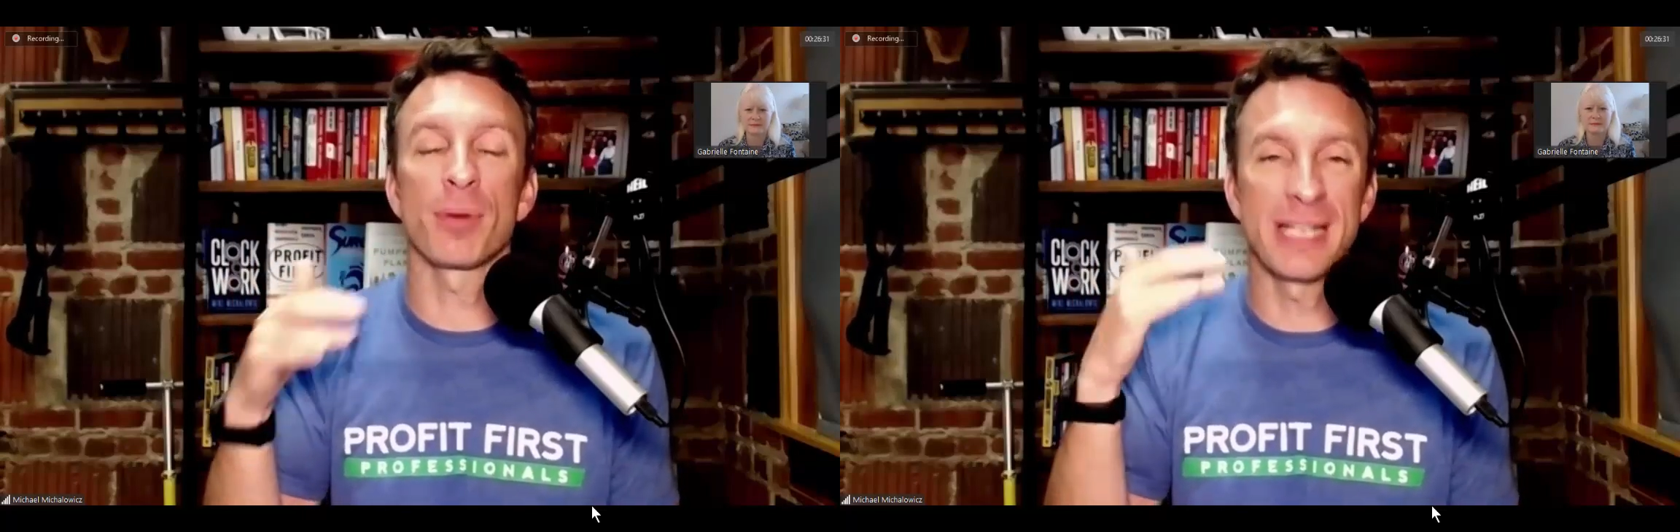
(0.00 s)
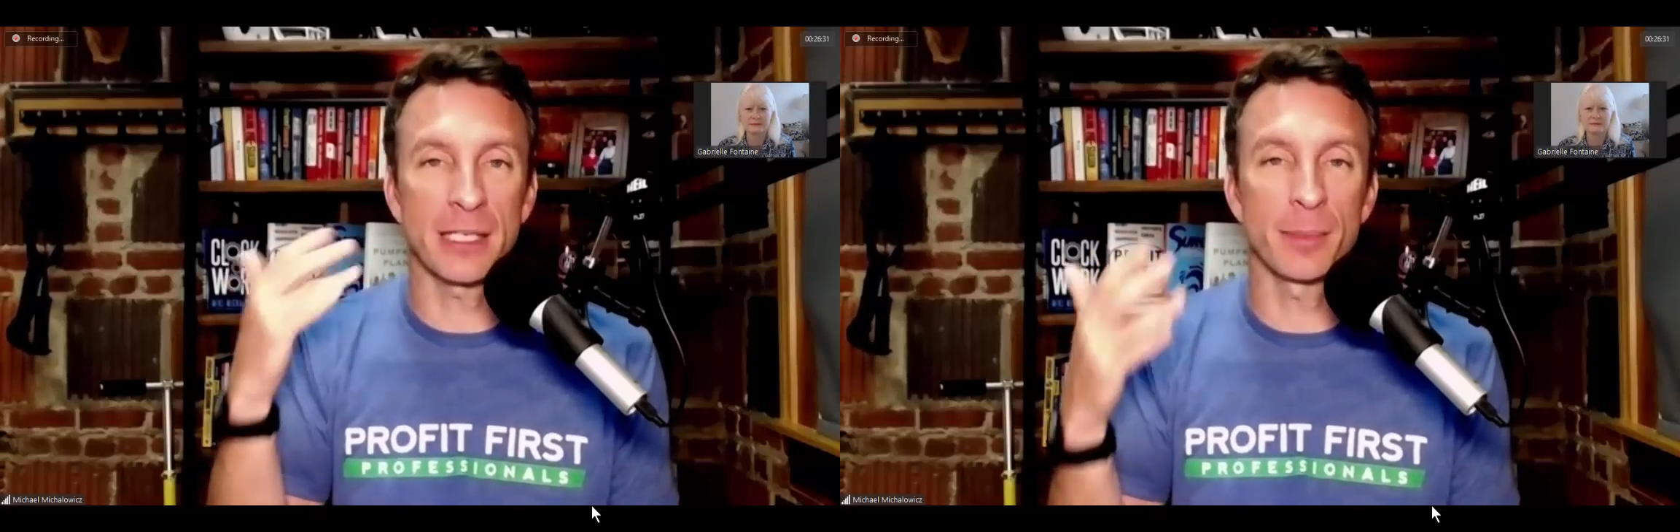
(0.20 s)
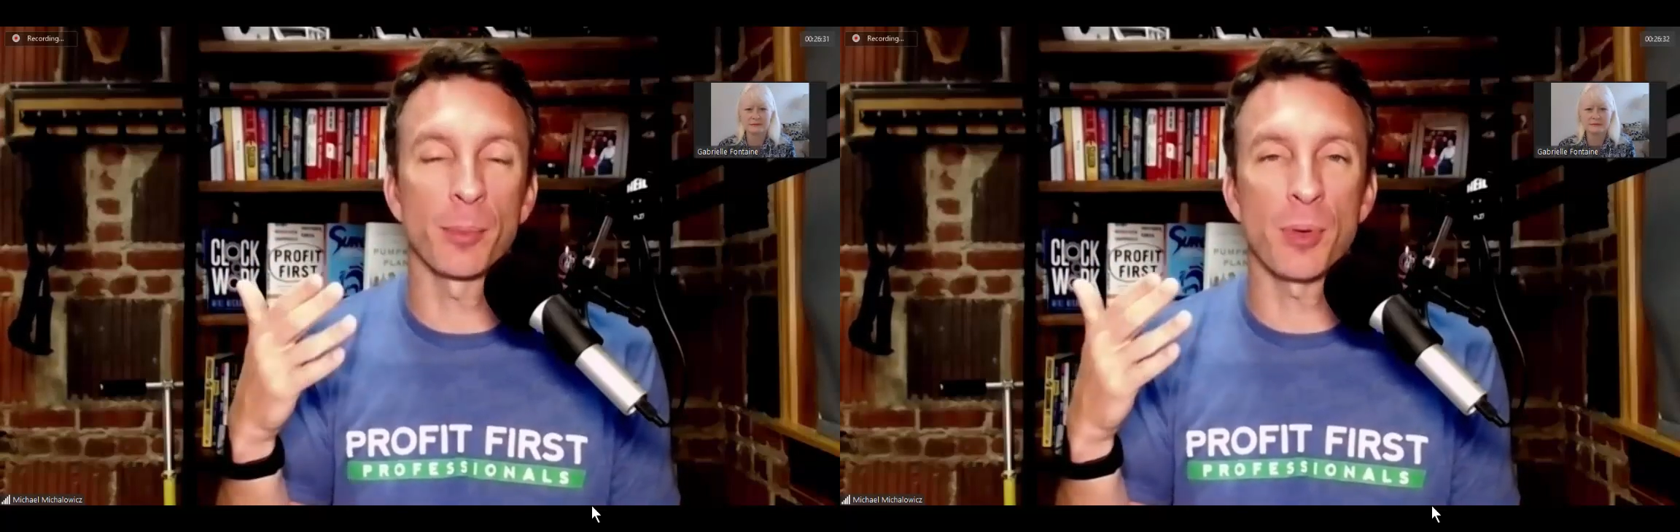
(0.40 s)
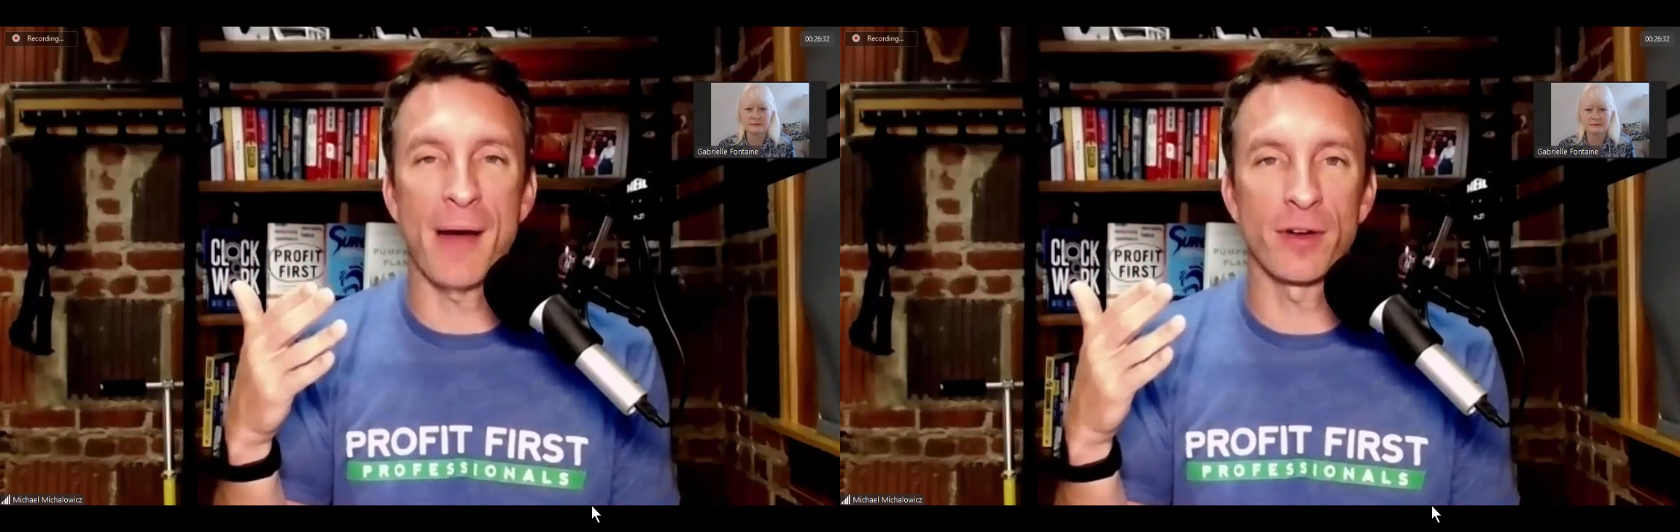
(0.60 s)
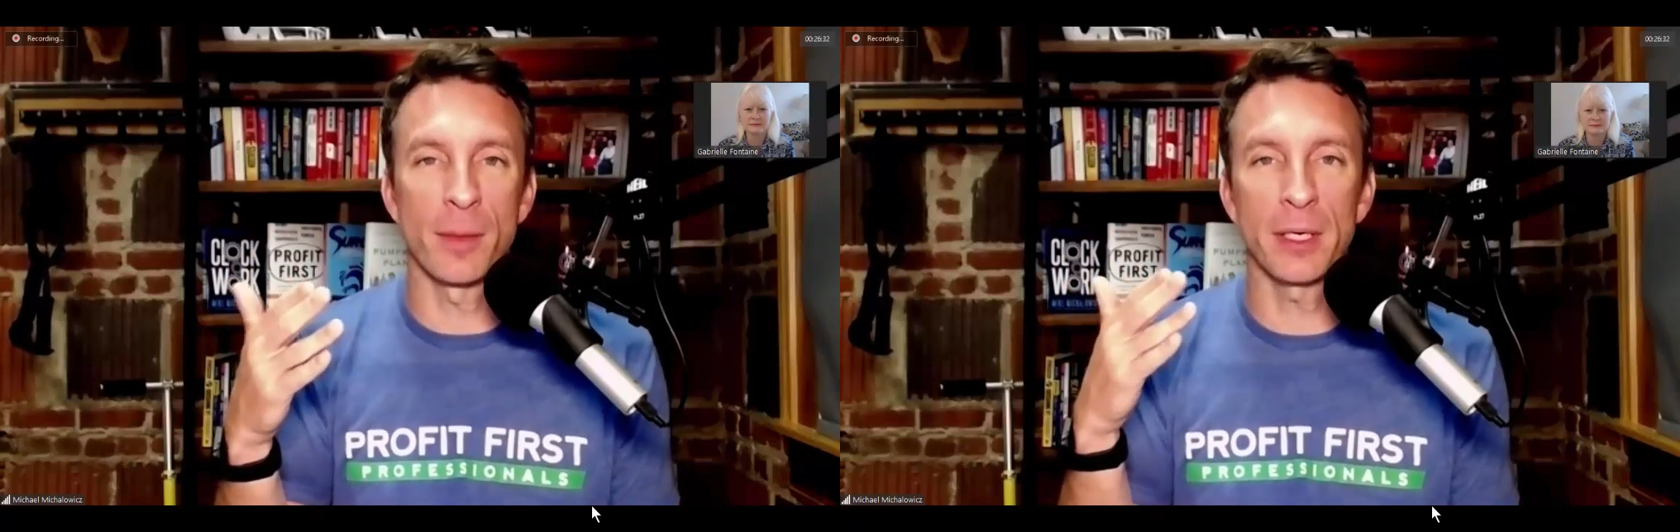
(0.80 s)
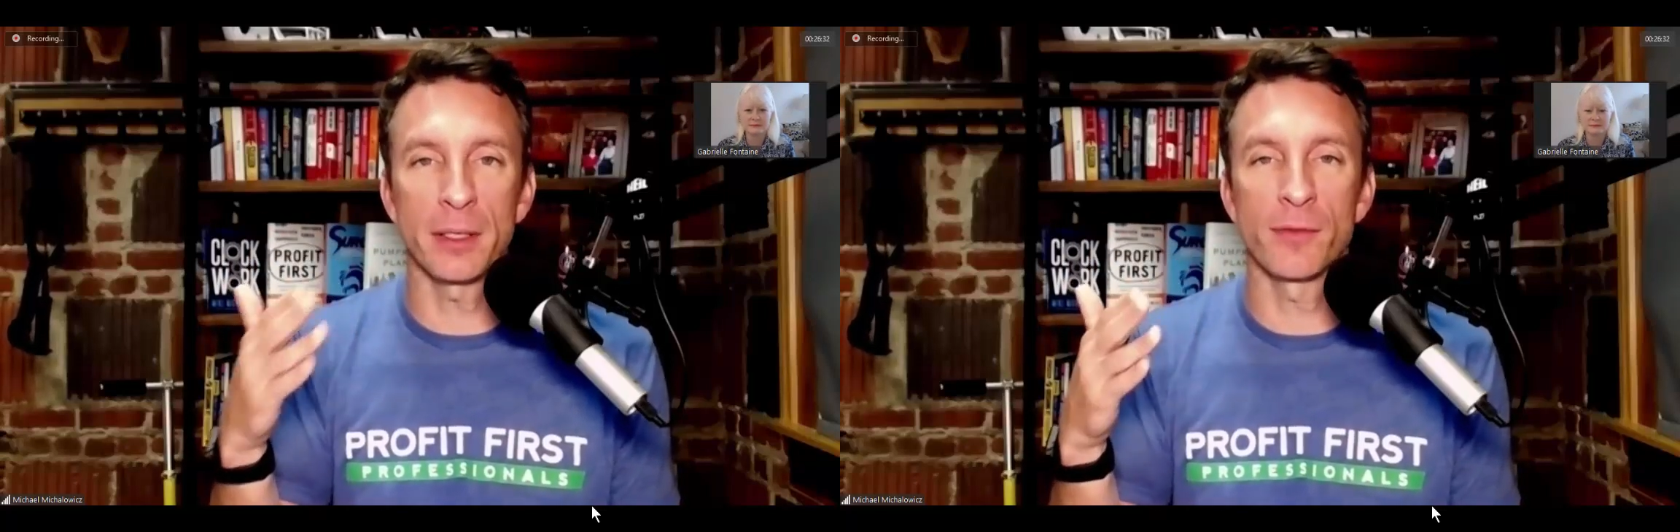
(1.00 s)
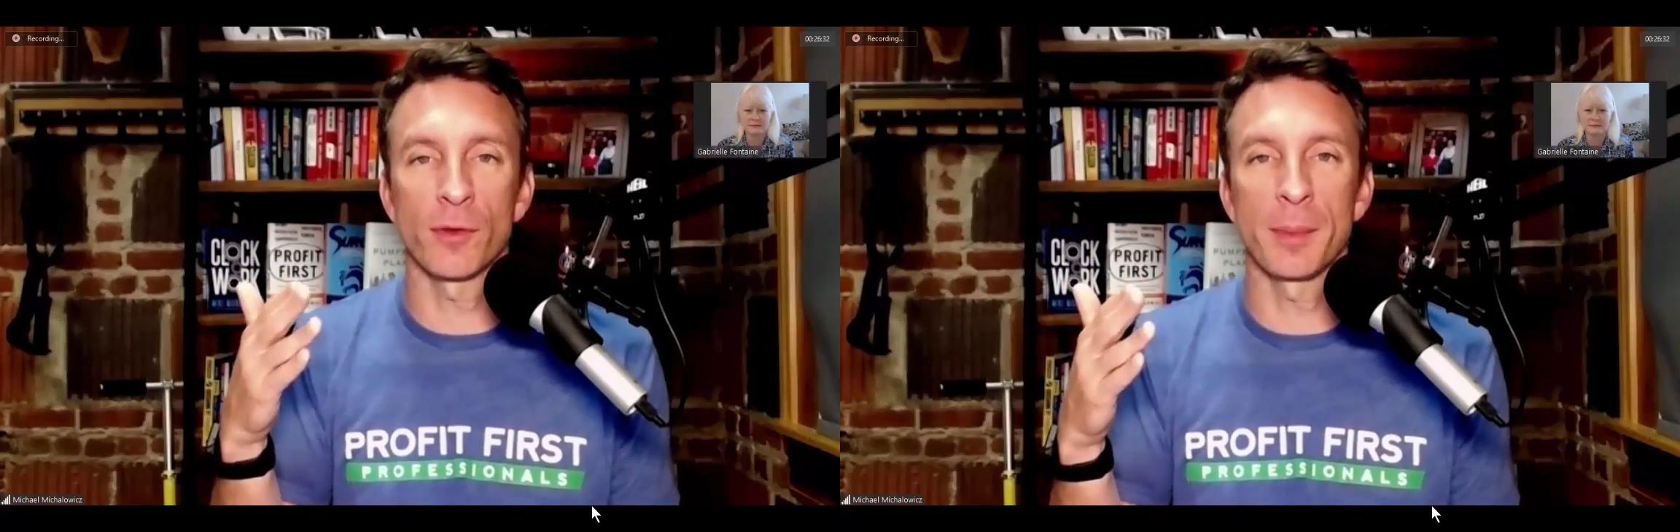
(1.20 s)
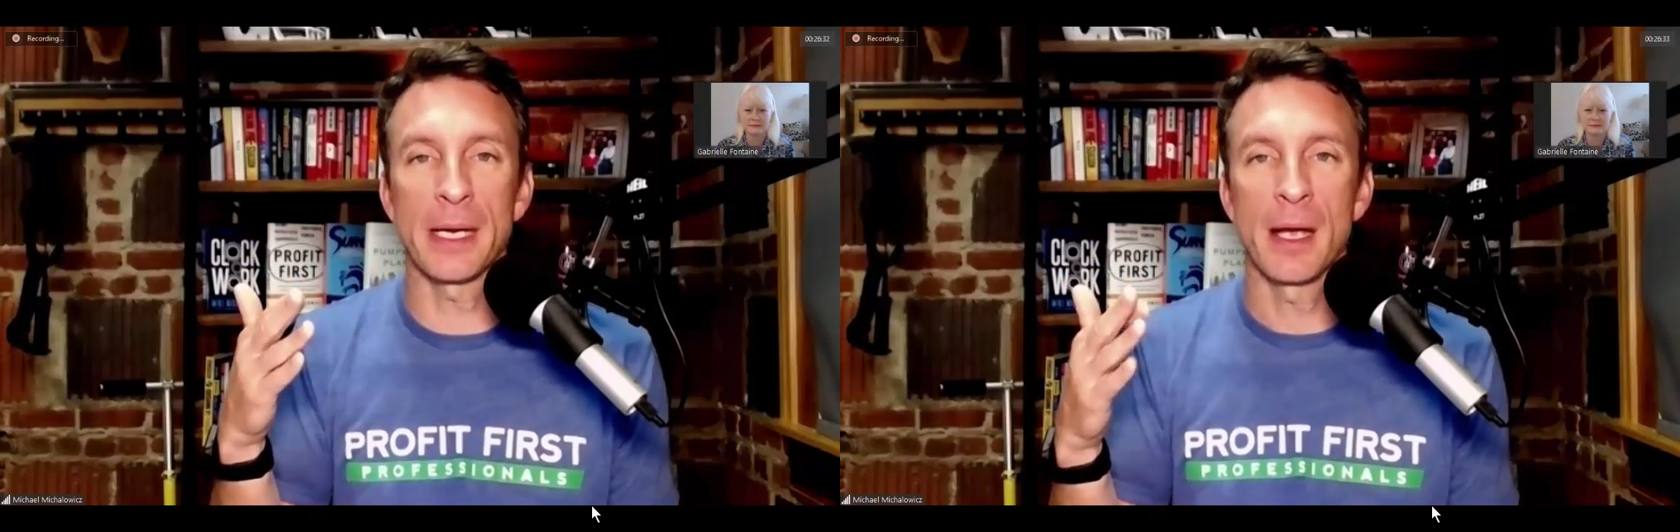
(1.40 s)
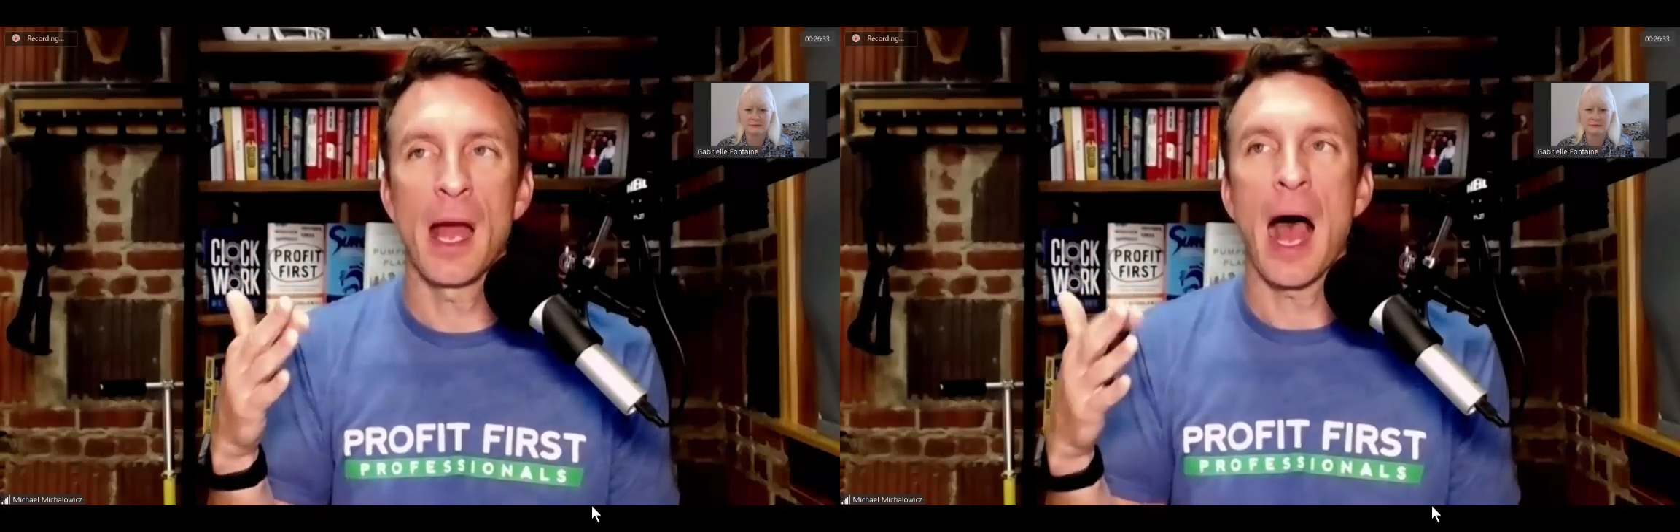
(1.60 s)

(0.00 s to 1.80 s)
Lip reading: predictable profitability for me.